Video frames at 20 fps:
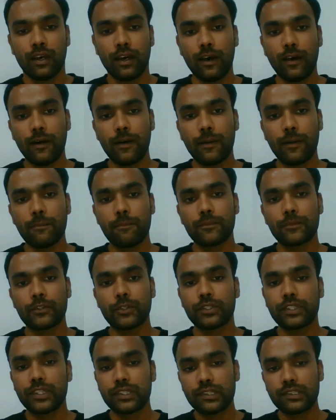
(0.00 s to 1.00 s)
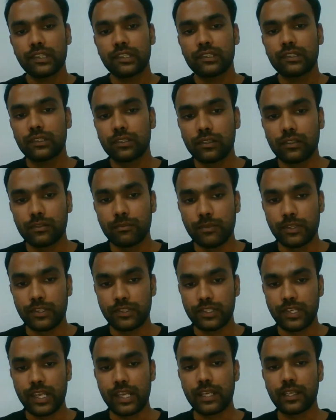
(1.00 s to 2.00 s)
So this is a third
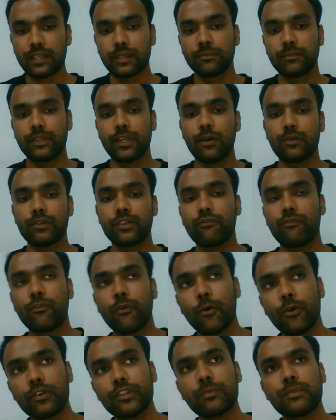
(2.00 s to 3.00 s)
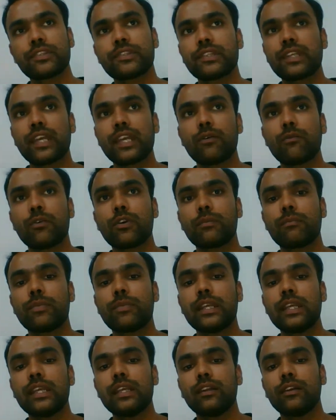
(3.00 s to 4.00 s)
mistake. Now, the fourth mistake would
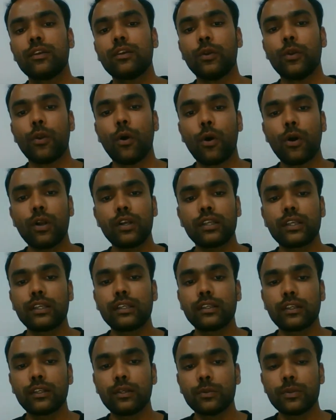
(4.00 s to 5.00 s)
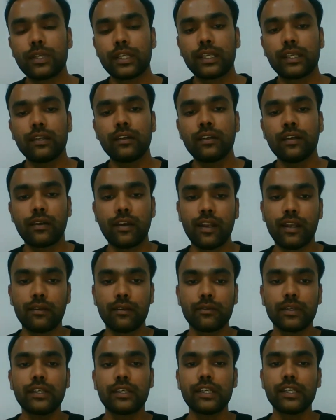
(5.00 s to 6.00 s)
be not including
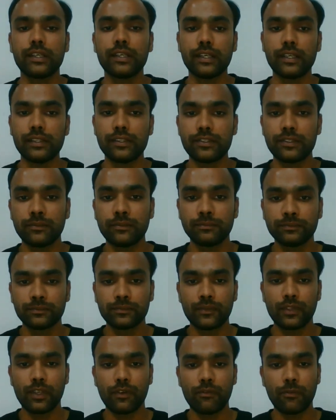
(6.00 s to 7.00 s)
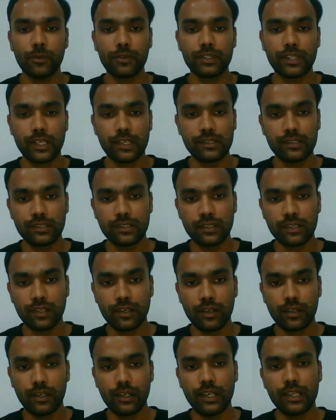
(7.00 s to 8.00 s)
relevant details. Now, for this,
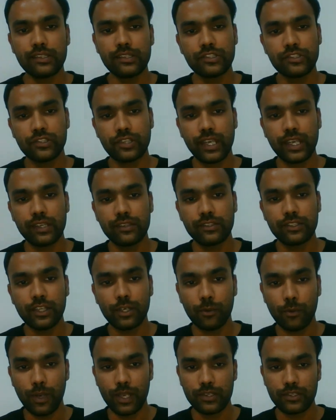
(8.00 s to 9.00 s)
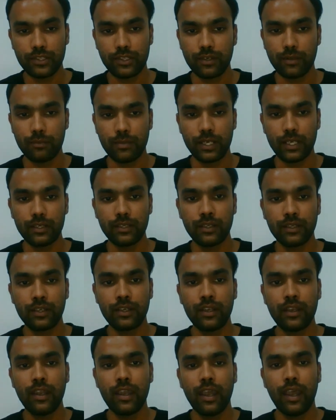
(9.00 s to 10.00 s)
let's change the question a bit.
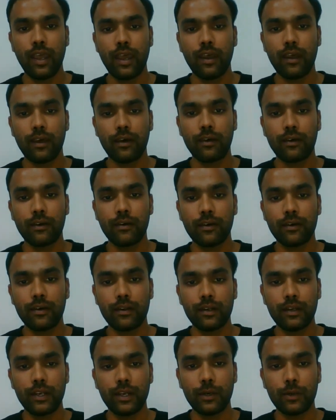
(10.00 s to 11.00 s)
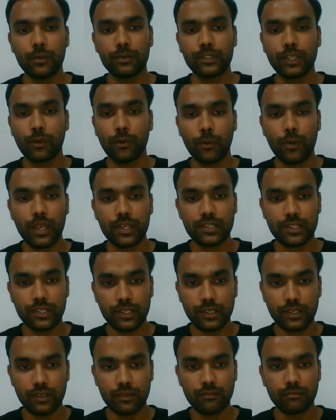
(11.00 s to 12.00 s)
Now, the
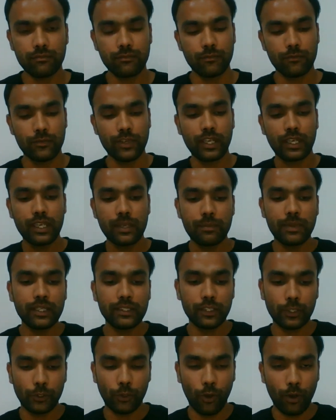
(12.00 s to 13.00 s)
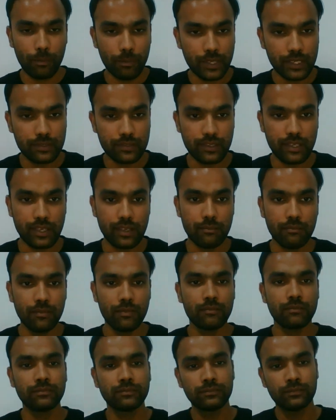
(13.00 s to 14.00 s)
question, we're keeping the topic
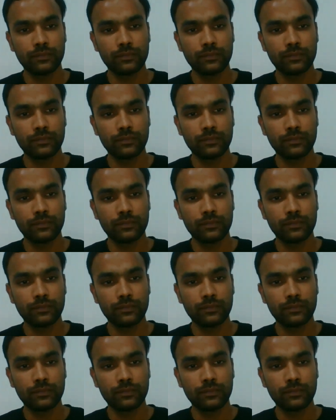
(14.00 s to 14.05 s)
same.